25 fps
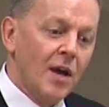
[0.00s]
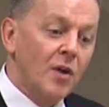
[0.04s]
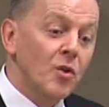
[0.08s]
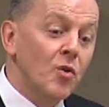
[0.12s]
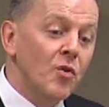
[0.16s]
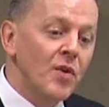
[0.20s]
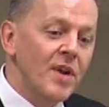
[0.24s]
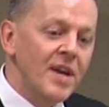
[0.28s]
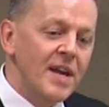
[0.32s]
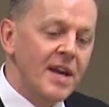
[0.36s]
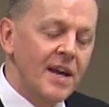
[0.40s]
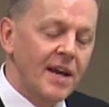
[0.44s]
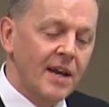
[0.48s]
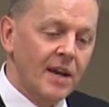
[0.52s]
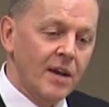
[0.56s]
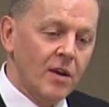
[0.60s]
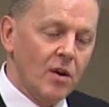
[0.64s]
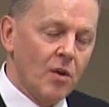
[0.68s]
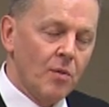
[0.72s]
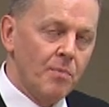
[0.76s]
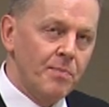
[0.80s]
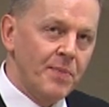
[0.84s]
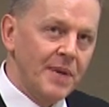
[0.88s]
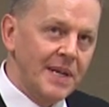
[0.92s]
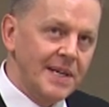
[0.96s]

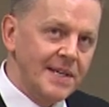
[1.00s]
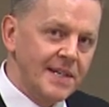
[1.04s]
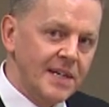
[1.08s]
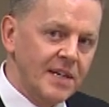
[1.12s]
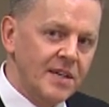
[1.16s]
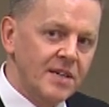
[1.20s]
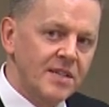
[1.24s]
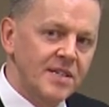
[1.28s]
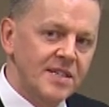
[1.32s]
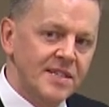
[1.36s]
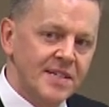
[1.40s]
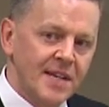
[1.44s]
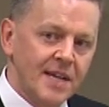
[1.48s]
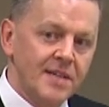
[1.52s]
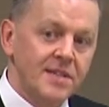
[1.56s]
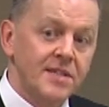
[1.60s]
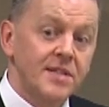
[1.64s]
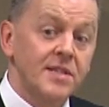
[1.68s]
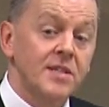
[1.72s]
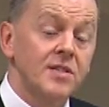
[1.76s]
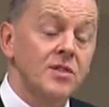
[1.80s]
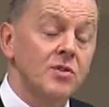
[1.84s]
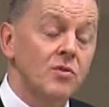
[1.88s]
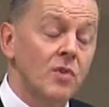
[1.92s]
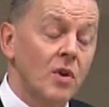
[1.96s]
agreeing or building
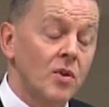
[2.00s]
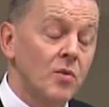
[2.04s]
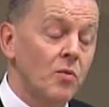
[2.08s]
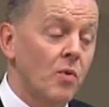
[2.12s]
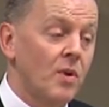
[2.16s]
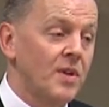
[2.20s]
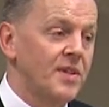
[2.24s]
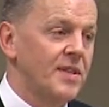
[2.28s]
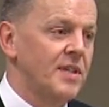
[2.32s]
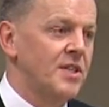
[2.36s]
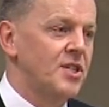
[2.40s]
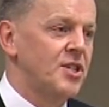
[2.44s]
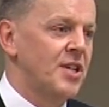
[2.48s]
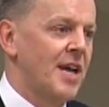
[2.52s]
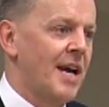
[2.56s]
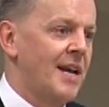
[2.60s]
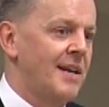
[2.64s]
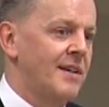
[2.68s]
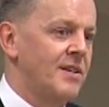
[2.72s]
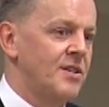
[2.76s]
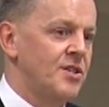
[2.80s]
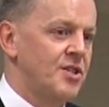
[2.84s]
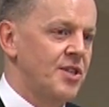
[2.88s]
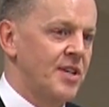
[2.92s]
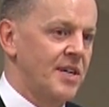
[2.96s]
consensus around what the
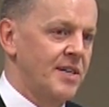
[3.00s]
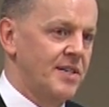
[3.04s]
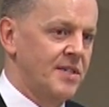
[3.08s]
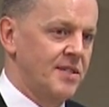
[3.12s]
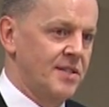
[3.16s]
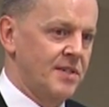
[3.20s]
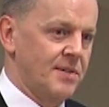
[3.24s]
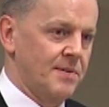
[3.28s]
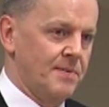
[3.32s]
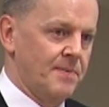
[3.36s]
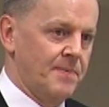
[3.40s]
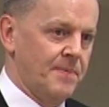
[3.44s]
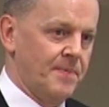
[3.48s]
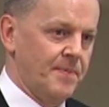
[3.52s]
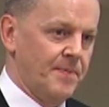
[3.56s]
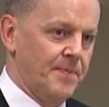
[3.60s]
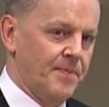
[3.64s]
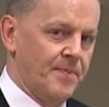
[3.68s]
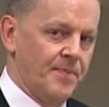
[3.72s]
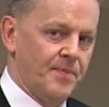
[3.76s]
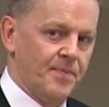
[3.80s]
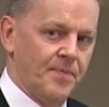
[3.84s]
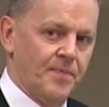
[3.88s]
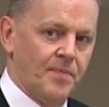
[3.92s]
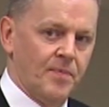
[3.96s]
challenge is.
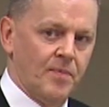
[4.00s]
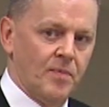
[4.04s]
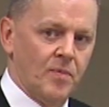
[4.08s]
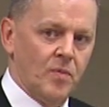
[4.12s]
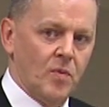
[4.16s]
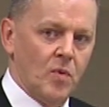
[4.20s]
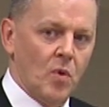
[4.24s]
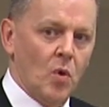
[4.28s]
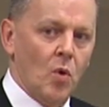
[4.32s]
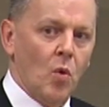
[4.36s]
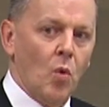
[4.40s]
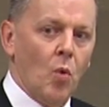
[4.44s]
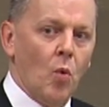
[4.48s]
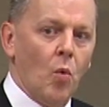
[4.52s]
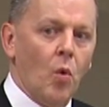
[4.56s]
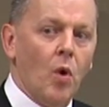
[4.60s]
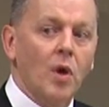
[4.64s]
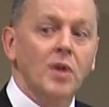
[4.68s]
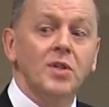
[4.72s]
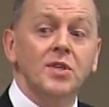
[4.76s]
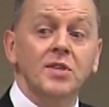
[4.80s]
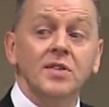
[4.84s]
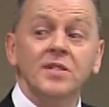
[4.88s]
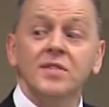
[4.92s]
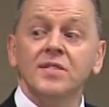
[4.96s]

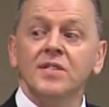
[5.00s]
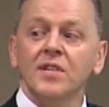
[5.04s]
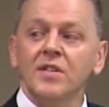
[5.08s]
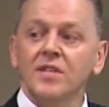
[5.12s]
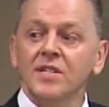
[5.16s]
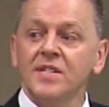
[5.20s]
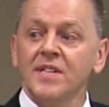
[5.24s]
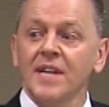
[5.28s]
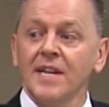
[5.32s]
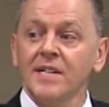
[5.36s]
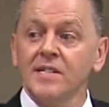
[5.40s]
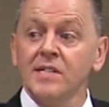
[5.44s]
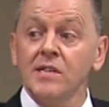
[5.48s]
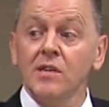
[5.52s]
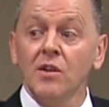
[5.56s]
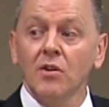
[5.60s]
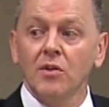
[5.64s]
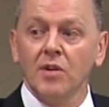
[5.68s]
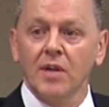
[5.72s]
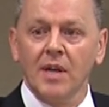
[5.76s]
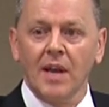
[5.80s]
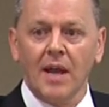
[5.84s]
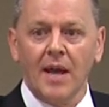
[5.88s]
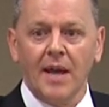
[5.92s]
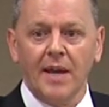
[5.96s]
What does success
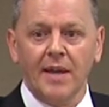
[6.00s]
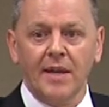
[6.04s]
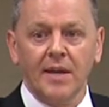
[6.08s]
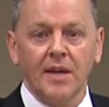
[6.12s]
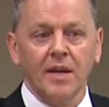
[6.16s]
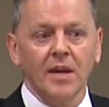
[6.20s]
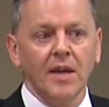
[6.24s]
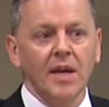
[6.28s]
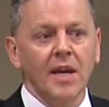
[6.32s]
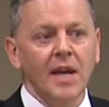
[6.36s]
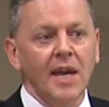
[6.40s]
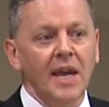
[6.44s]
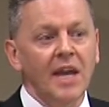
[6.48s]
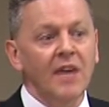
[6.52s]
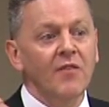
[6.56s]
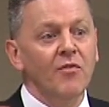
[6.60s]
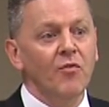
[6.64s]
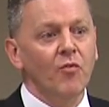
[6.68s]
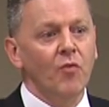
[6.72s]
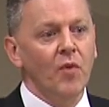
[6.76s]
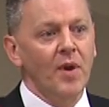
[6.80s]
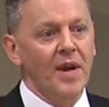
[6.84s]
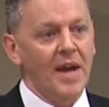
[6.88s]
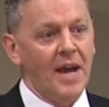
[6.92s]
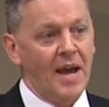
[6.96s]
look like
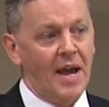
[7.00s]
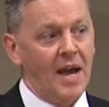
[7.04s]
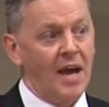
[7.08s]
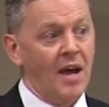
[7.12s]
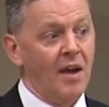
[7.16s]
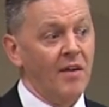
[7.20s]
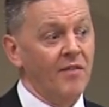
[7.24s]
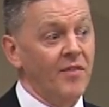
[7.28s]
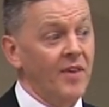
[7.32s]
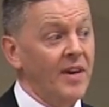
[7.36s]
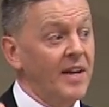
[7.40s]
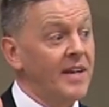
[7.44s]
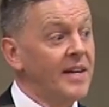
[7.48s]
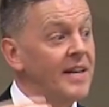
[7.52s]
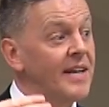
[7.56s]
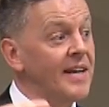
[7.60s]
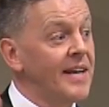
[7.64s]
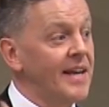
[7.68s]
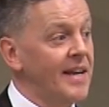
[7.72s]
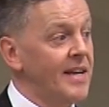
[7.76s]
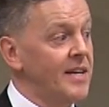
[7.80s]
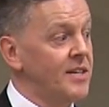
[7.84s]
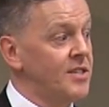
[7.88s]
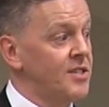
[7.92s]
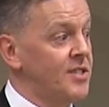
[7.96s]
if we have an
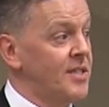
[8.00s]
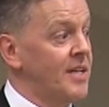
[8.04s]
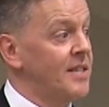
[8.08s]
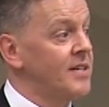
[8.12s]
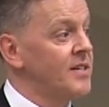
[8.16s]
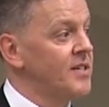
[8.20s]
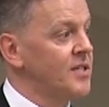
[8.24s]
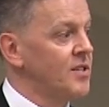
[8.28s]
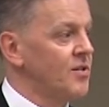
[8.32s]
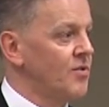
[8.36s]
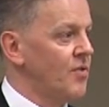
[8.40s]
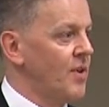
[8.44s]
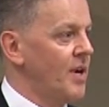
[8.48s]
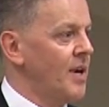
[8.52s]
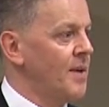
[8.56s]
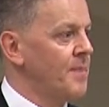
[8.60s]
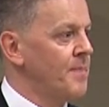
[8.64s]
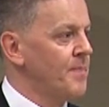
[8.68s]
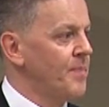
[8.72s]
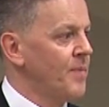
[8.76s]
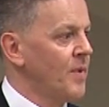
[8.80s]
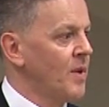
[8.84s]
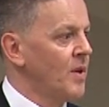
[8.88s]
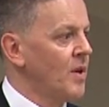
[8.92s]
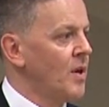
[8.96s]
engaged citizenry,
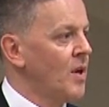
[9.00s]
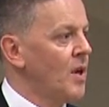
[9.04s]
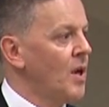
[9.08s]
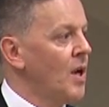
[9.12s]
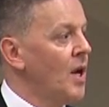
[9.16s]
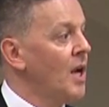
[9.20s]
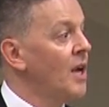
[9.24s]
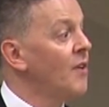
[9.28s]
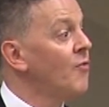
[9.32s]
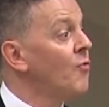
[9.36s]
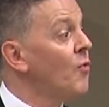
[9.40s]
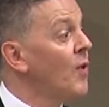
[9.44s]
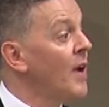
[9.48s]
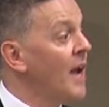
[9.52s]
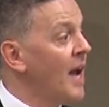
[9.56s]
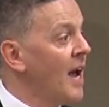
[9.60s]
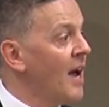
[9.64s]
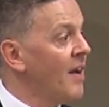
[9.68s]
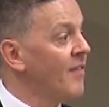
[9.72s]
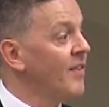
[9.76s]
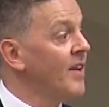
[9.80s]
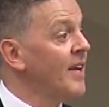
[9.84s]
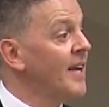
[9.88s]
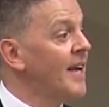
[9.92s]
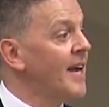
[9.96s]
if we
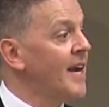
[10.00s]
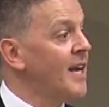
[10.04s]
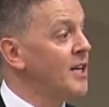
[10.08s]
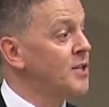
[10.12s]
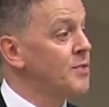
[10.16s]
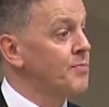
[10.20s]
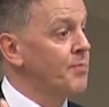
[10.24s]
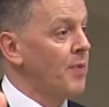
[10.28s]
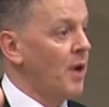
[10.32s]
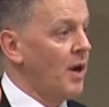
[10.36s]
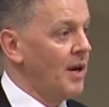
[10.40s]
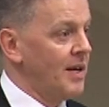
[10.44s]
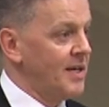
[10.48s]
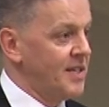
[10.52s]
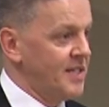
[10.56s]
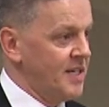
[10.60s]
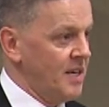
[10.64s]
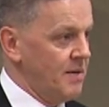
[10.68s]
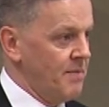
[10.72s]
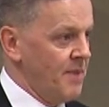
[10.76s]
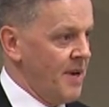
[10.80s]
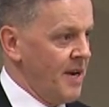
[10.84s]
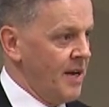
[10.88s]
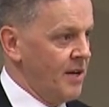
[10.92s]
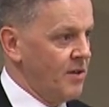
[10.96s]
have engaged
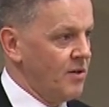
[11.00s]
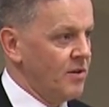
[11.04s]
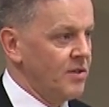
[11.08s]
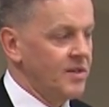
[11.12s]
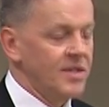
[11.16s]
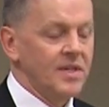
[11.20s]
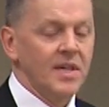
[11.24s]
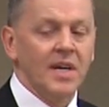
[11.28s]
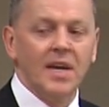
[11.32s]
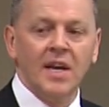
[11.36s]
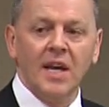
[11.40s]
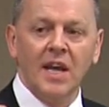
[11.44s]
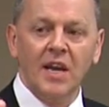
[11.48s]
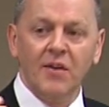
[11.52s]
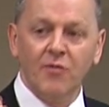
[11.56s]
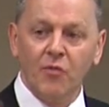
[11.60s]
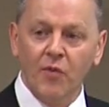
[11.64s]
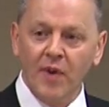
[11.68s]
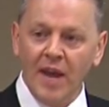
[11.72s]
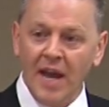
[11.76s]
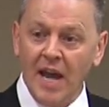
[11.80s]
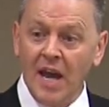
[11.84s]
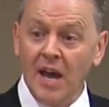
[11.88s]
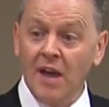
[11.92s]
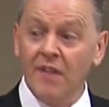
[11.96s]
policymakers,
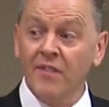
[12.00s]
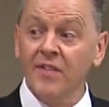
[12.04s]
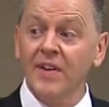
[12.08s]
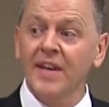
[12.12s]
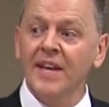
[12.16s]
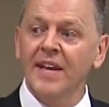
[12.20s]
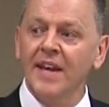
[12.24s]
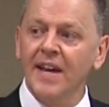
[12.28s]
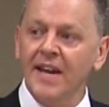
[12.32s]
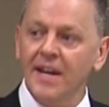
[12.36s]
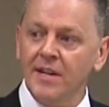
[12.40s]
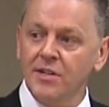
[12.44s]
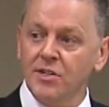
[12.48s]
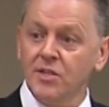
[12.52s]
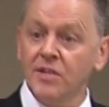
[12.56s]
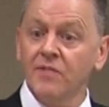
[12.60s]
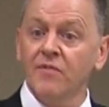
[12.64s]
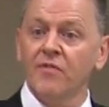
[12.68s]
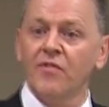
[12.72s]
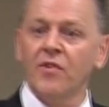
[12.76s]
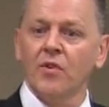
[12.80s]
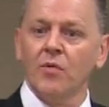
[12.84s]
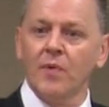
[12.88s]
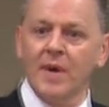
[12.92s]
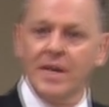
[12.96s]
if we have engaged
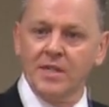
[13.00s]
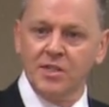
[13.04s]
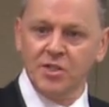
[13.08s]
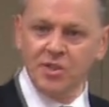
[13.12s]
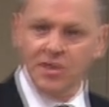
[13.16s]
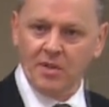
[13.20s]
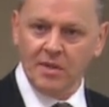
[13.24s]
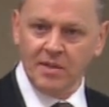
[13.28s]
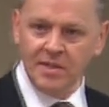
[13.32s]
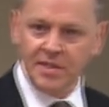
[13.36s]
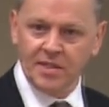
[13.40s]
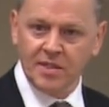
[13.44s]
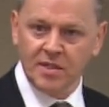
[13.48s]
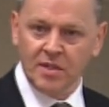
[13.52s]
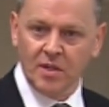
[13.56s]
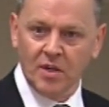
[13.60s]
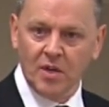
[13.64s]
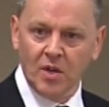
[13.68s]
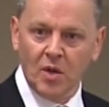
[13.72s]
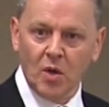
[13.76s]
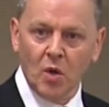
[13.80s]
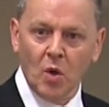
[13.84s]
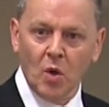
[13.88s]
influentials?